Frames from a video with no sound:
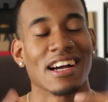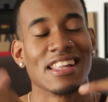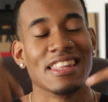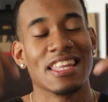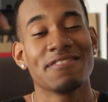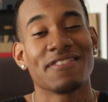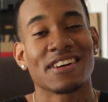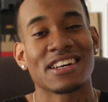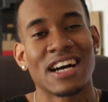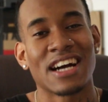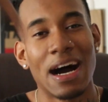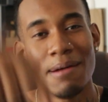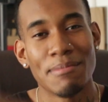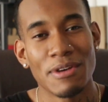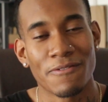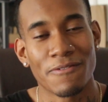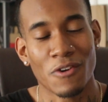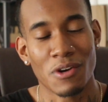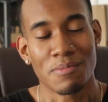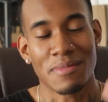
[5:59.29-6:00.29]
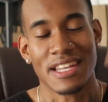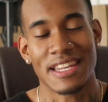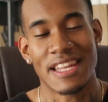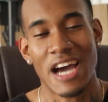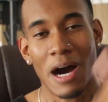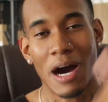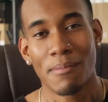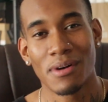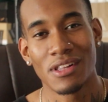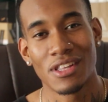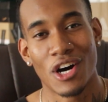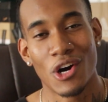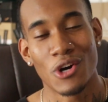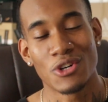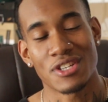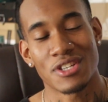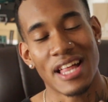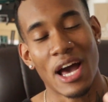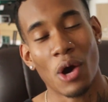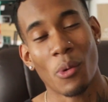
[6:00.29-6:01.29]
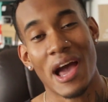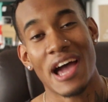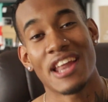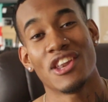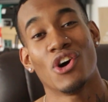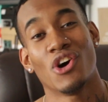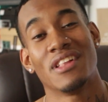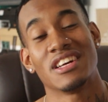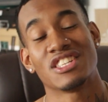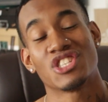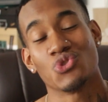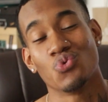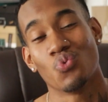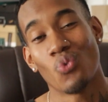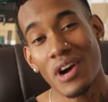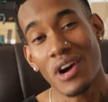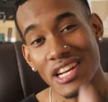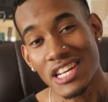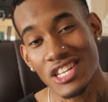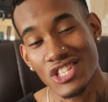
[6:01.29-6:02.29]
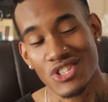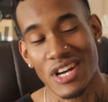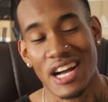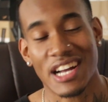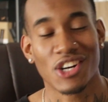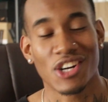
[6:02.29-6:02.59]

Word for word: leave a comment for me down below so that way I know that you want it so I